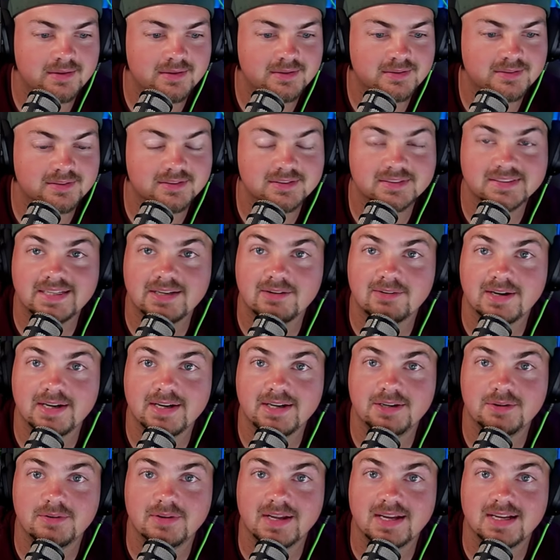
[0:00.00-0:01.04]
let's get right
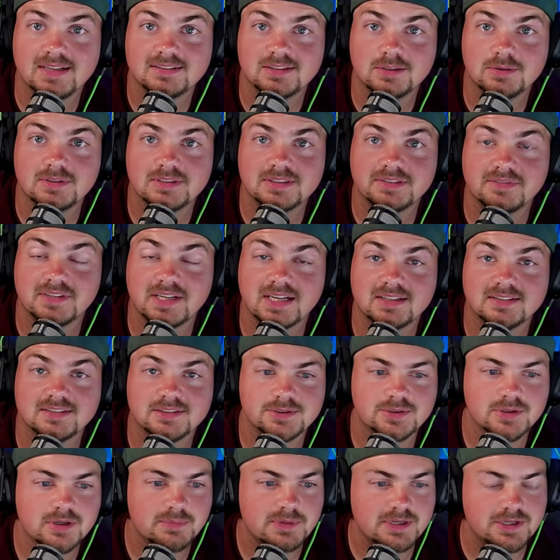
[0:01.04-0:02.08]
into it. As always, if you guys
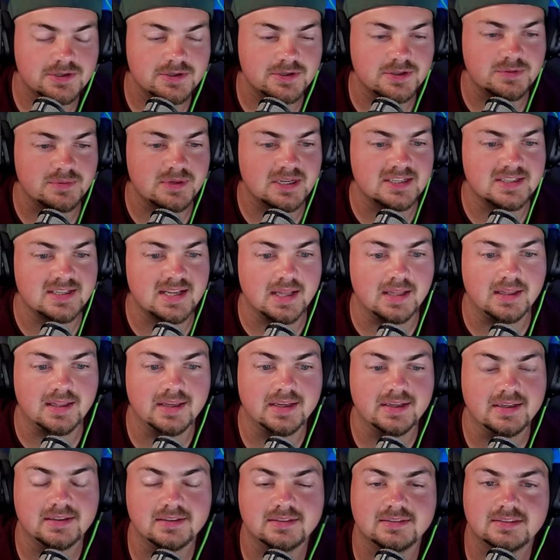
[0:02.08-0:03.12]
enjoy, make sure you smash that
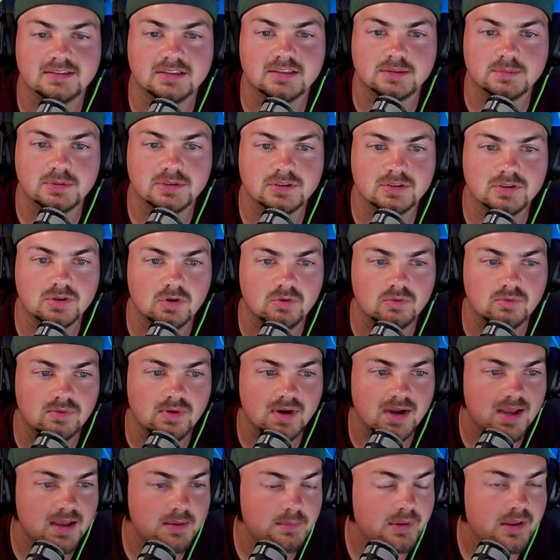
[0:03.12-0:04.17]
like,
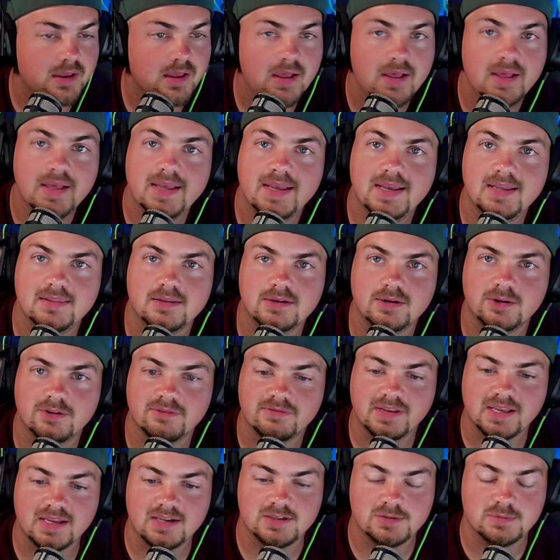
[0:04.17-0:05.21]
subscribe, hit the
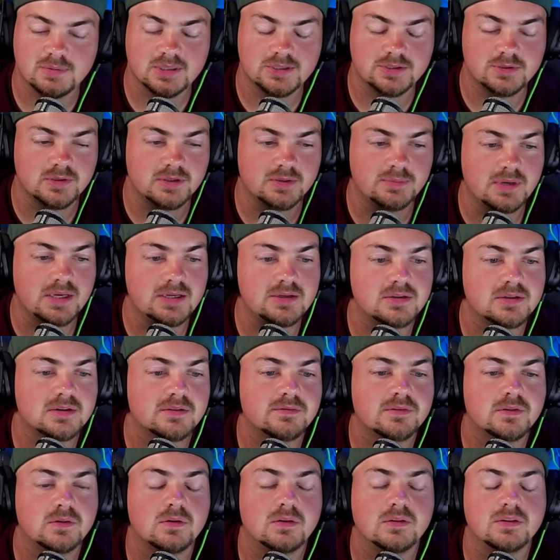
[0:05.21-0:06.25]
notification bell, join the Patreon
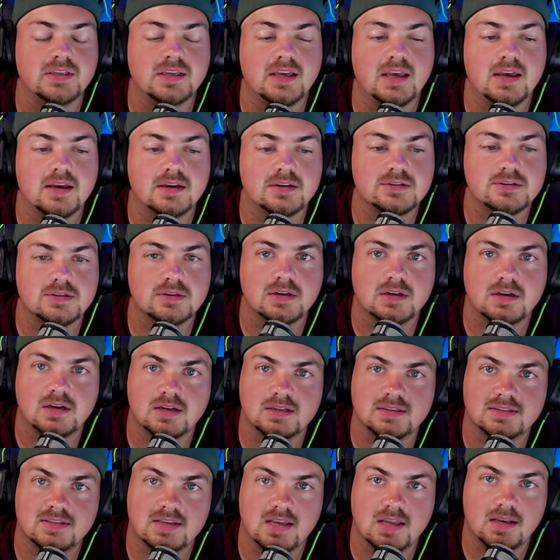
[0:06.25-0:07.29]
for all the extra
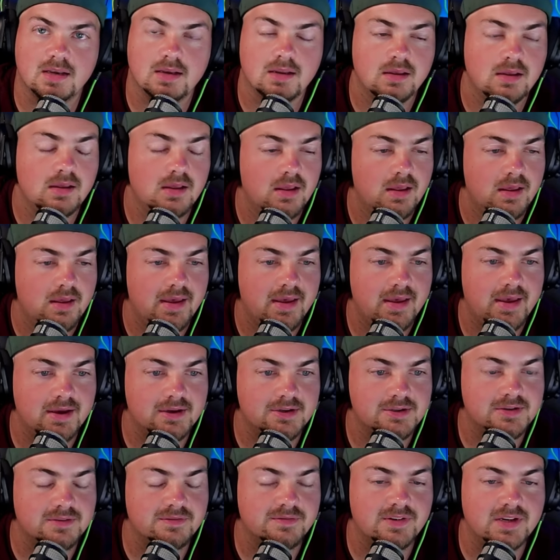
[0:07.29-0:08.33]
content,
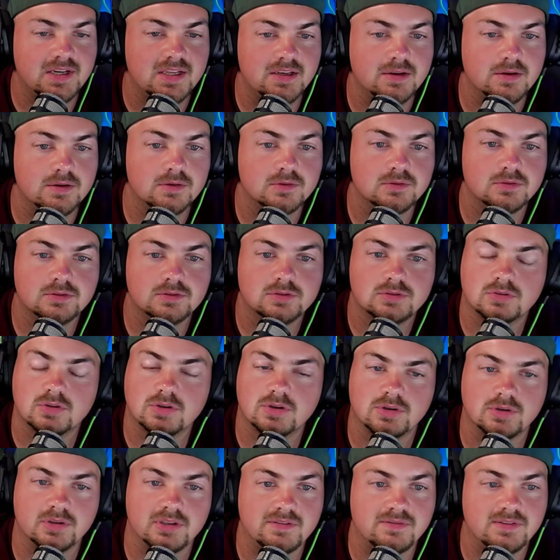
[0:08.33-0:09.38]
extra videos,
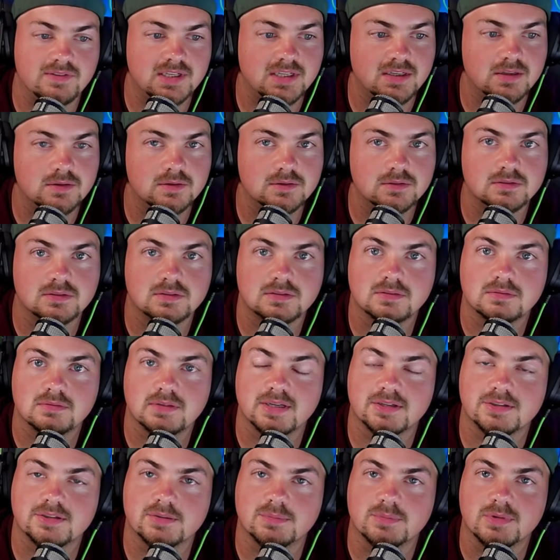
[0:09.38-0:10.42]
early videos,
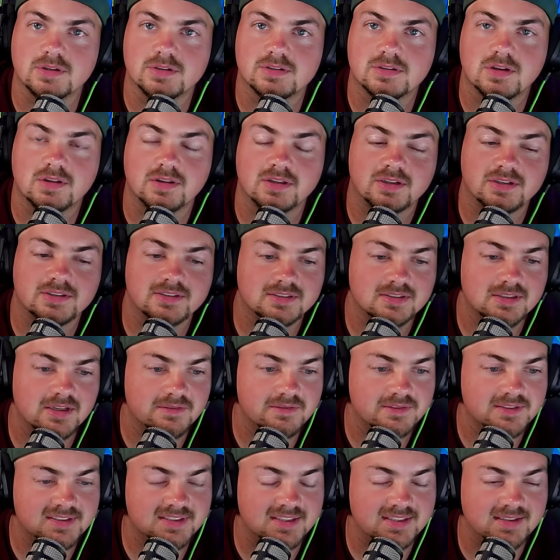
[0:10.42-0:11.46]
extra merch, all that good stuff.
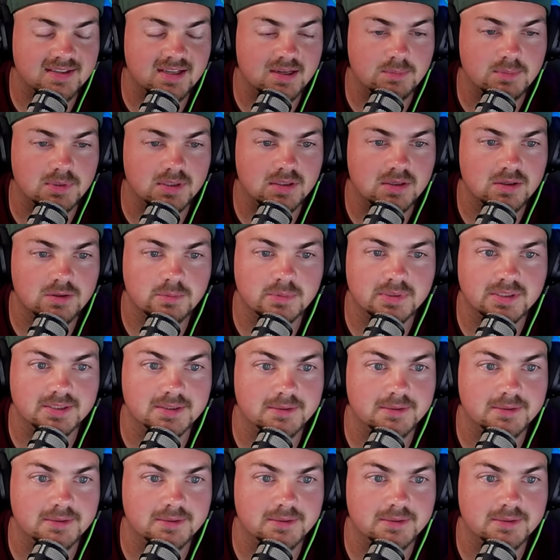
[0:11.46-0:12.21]
It's linked down below, but